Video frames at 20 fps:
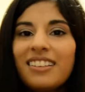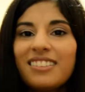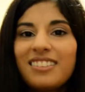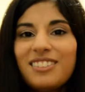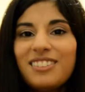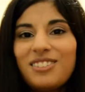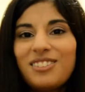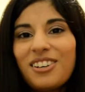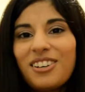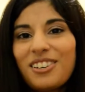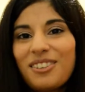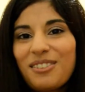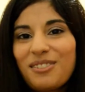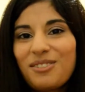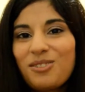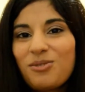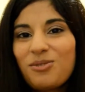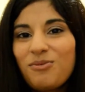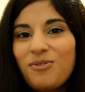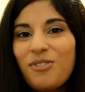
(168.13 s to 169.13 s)
These are the
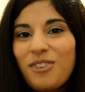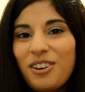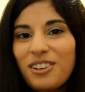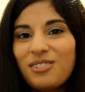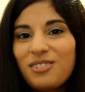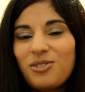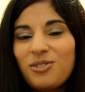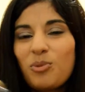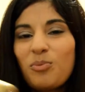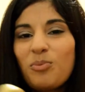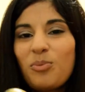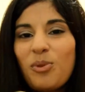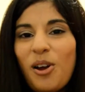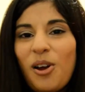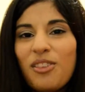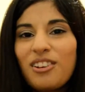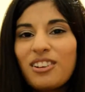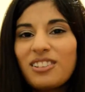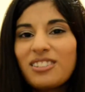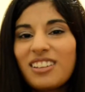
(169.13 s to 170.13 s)
first two
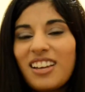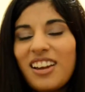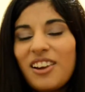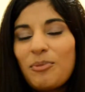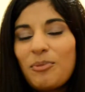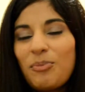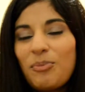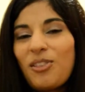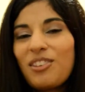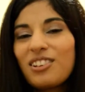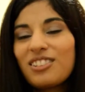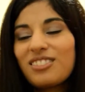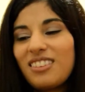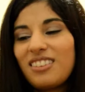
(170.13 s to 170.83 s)
products, hair products,